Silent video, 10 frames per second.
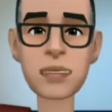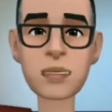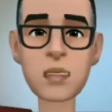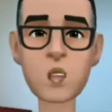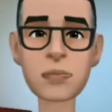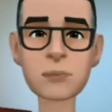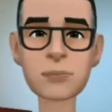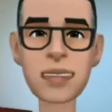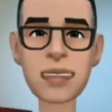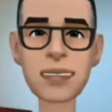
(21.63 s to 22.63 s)
a better you
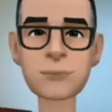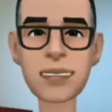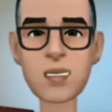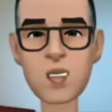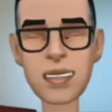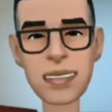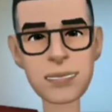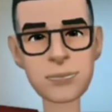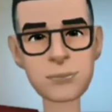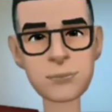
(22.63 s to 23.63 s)
in simple
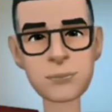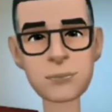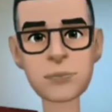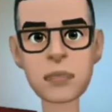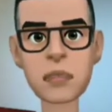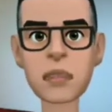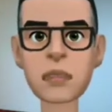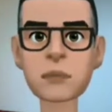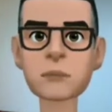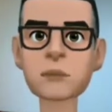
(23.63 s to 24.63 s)
way. This
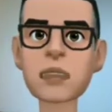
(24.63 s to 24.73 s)
is